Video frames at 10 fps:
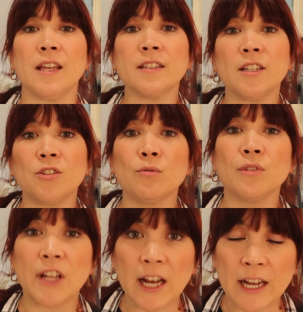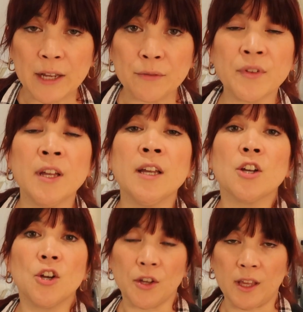and I do live
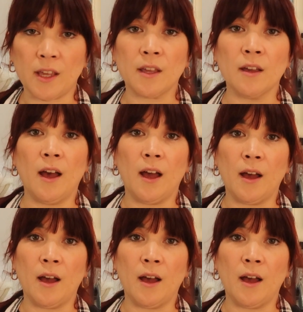cooking